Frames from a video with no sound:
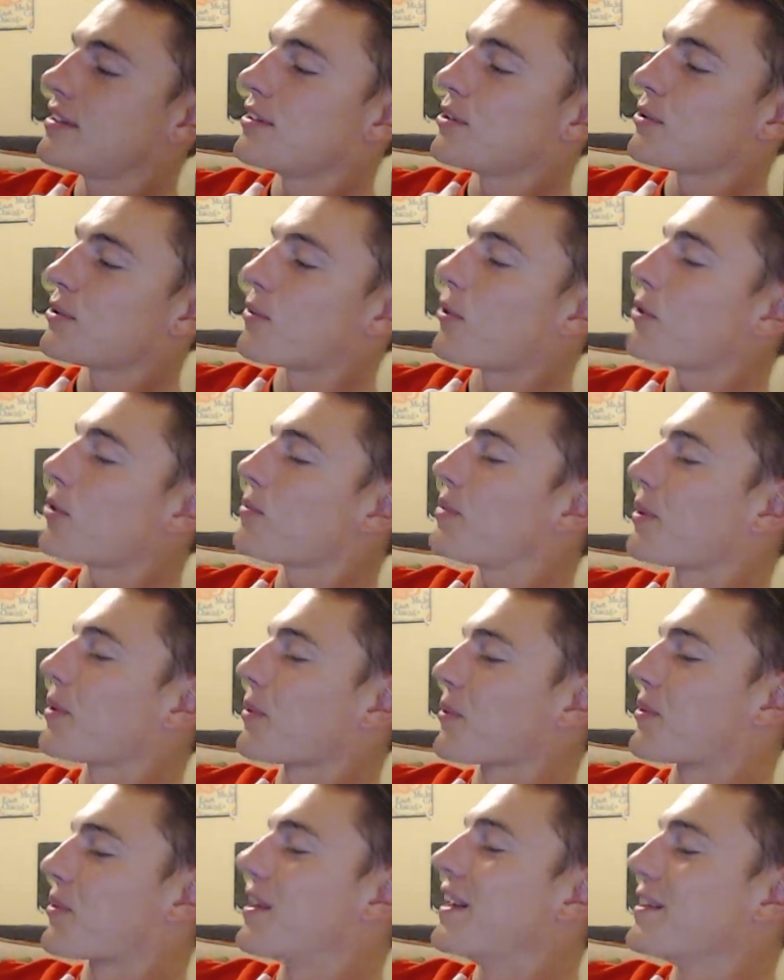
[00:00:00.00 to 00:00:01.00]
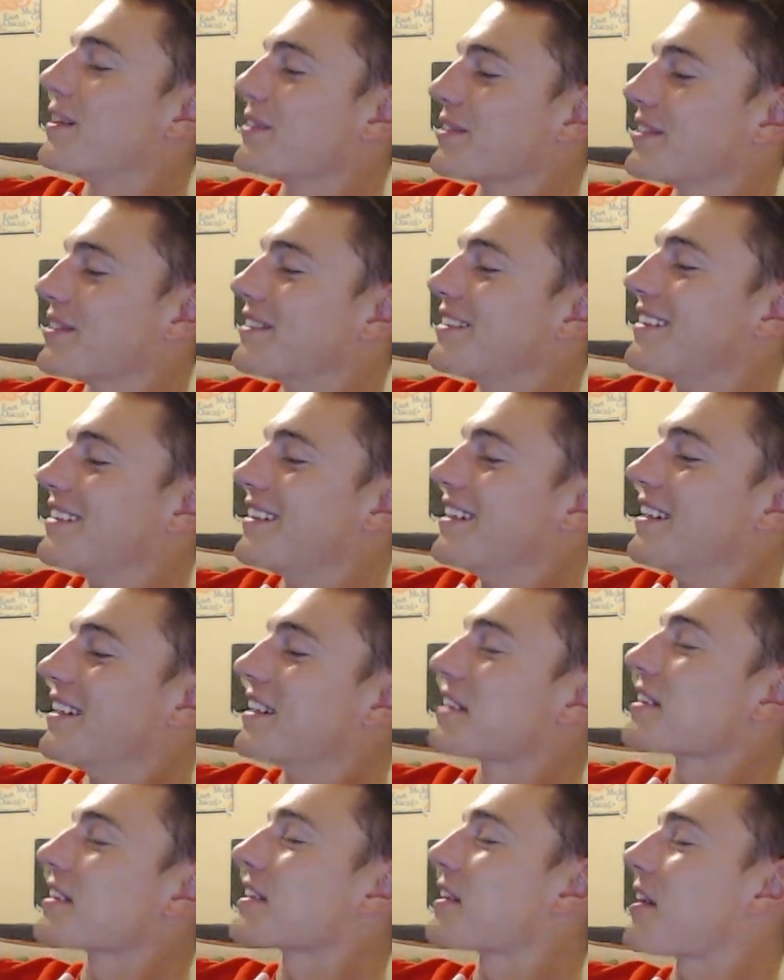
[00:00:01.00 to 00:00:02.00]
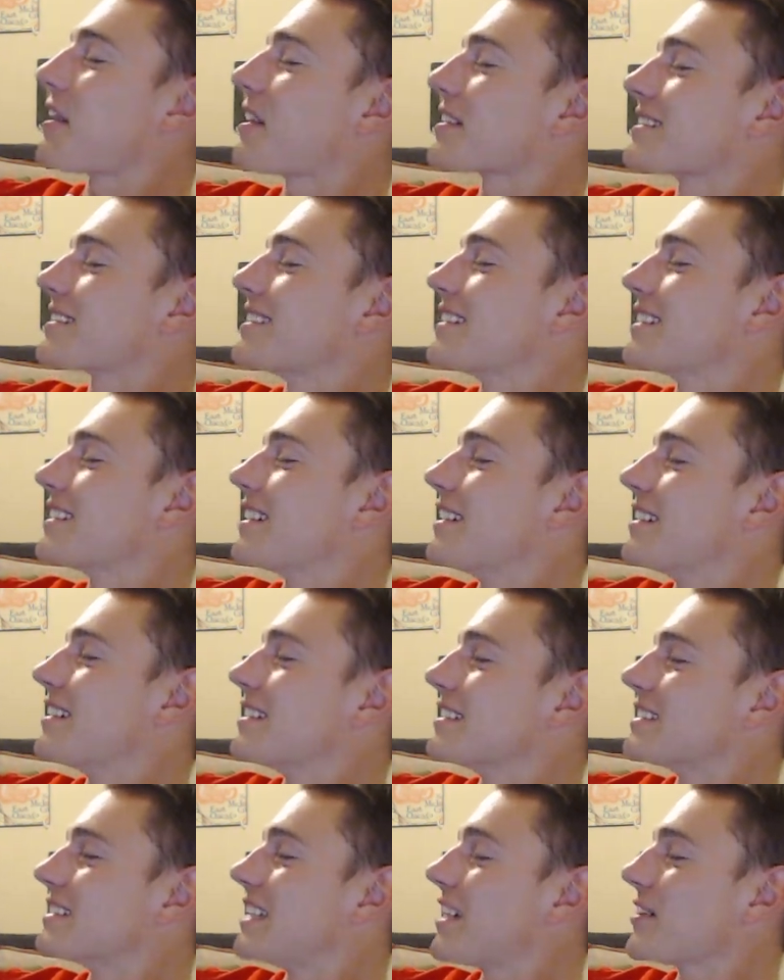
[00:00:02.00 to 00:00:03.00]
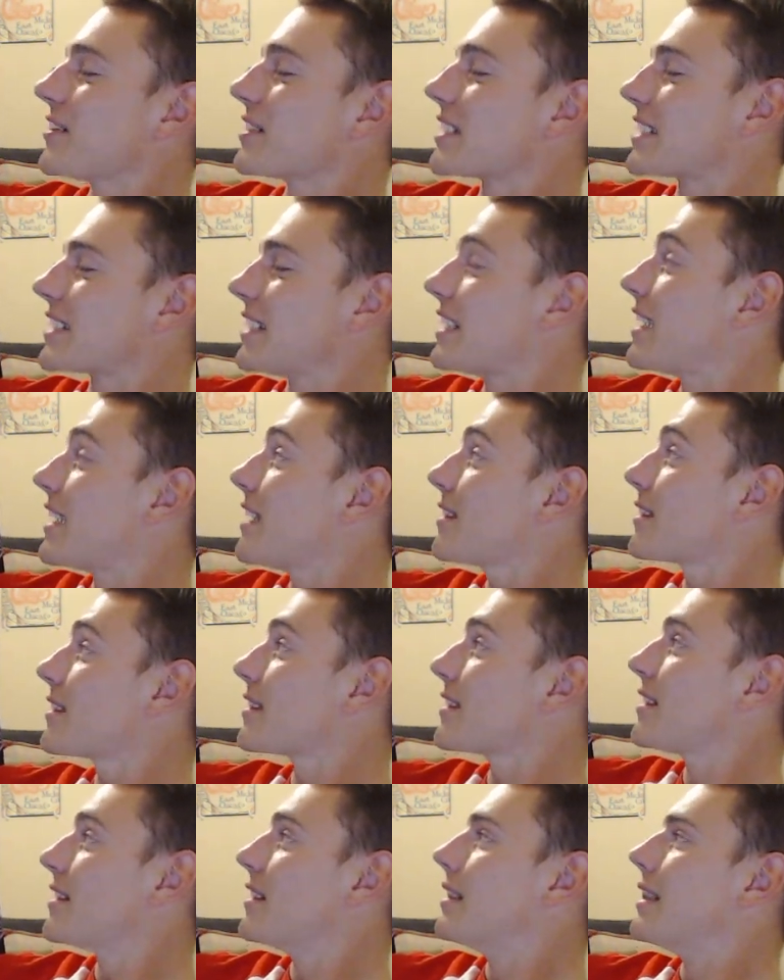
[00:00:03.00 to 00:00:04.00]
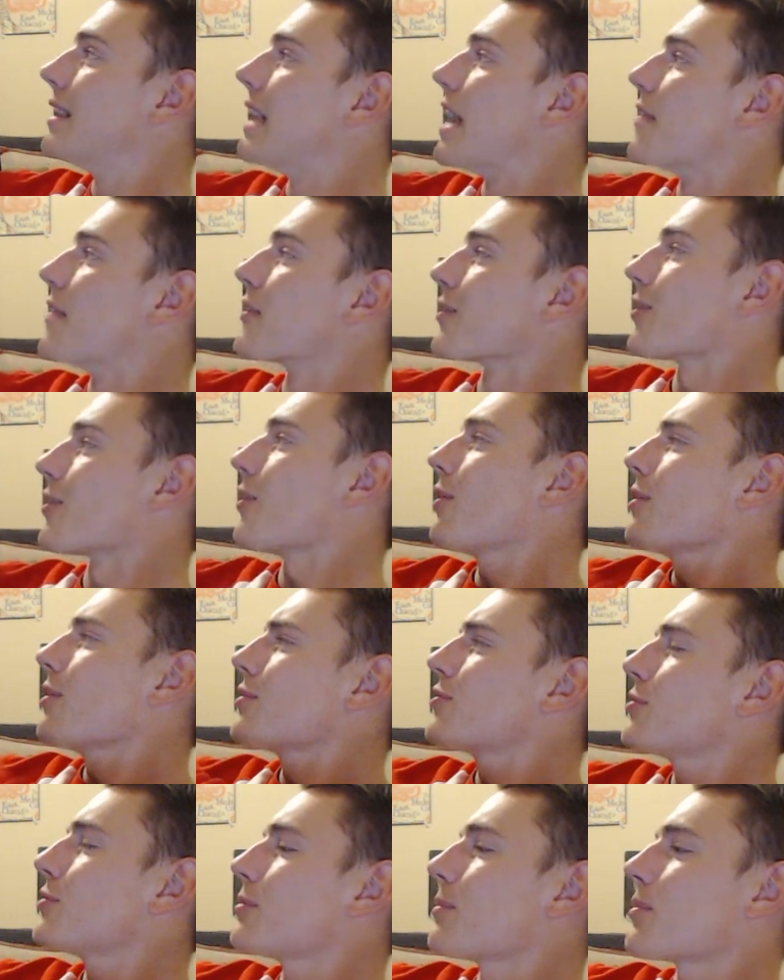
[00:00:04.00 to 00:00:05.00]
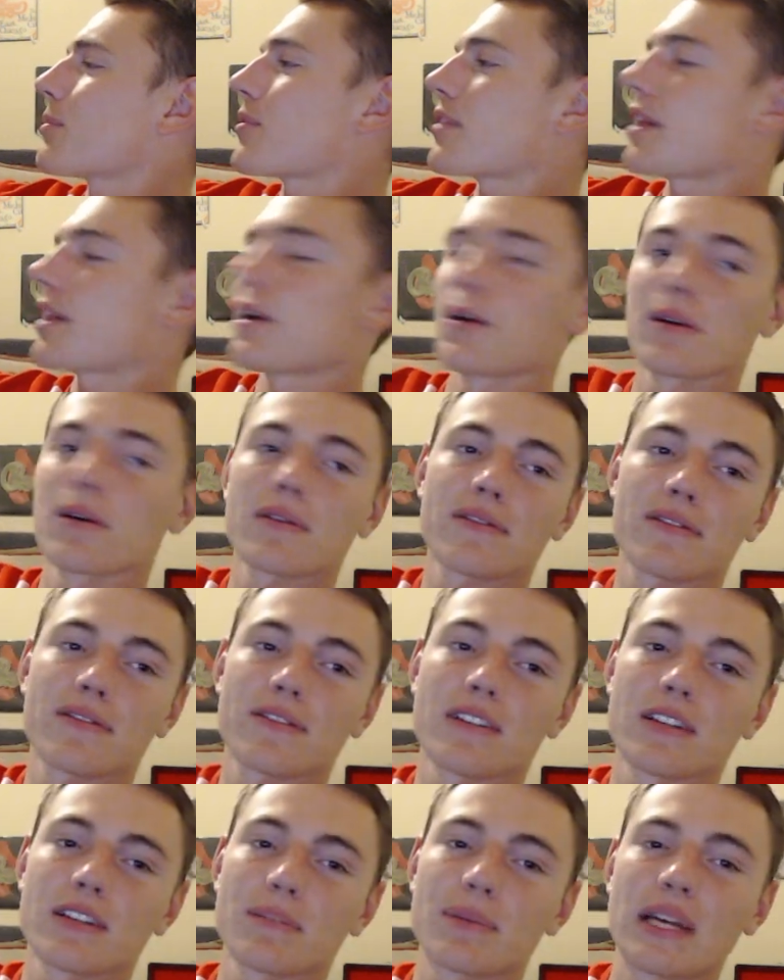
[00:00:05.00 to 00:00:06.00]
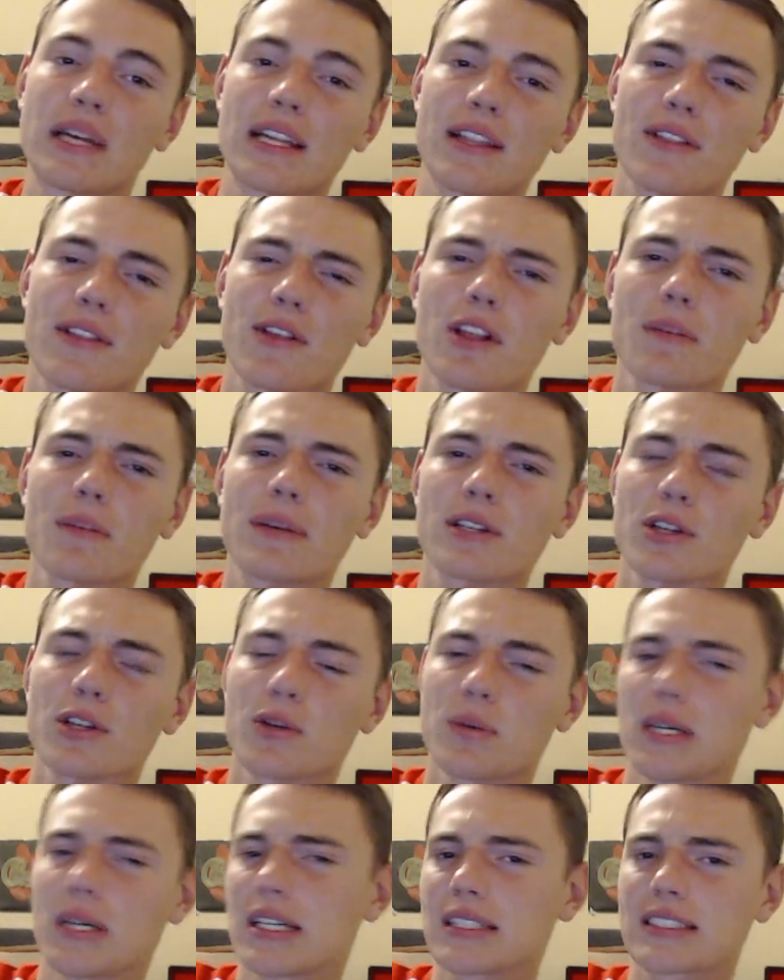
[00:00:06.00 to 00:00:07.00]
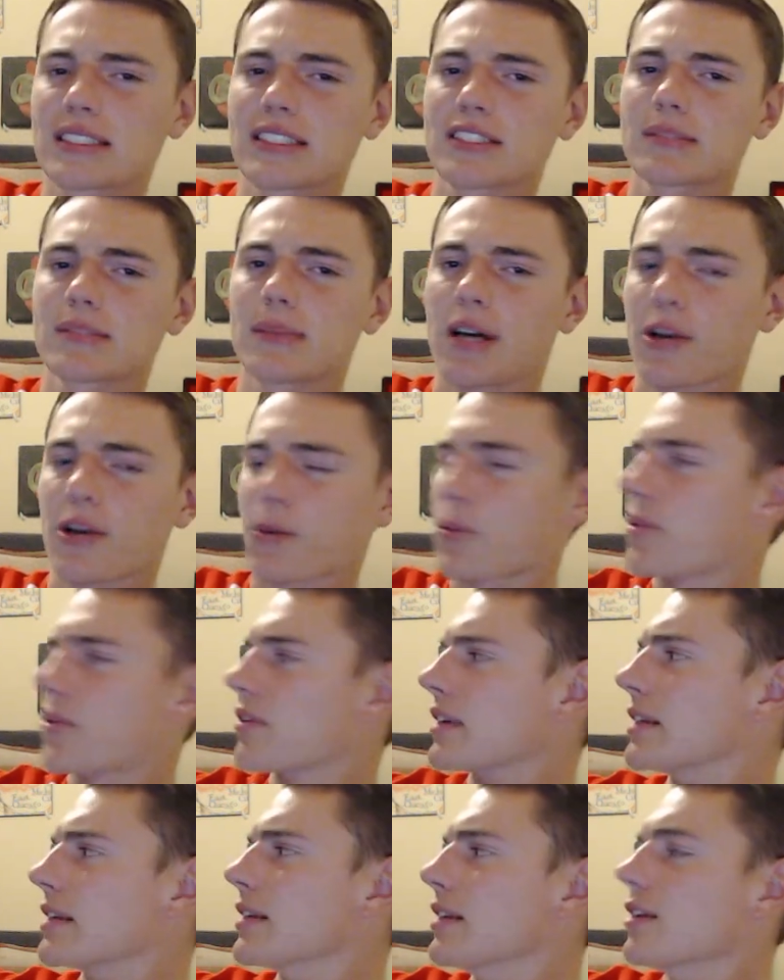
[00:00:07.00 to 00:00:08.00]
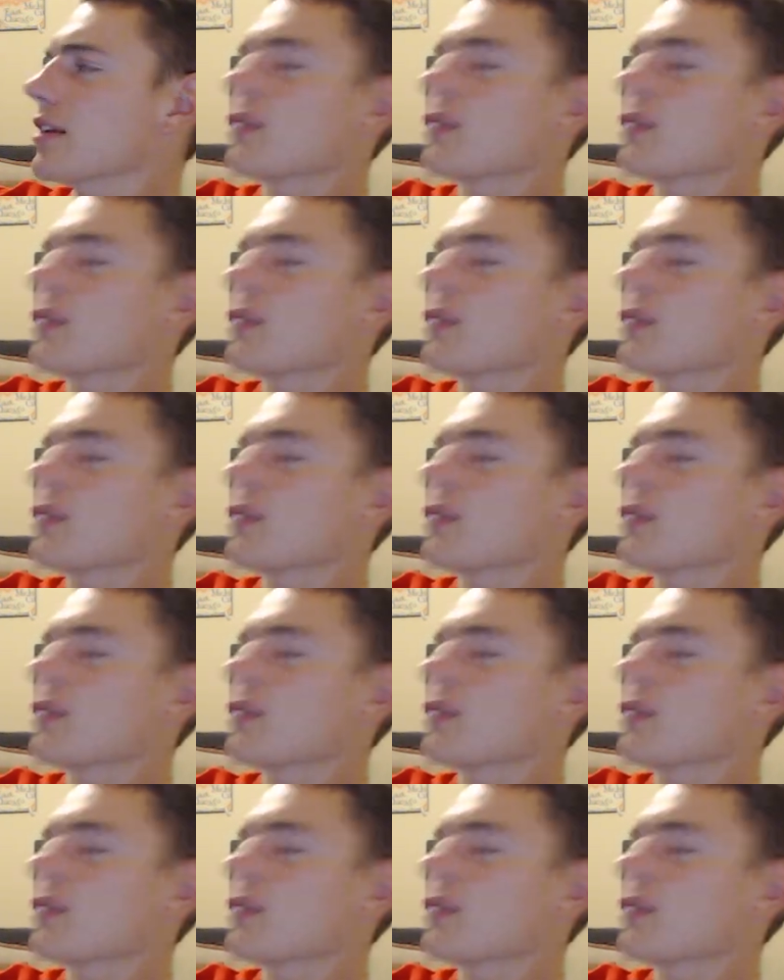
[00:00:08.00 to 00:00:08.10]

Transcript: Walt Parazater, Lee Loughnane, Terry Kath, and then all to himself in a band that's all about equality and democracy.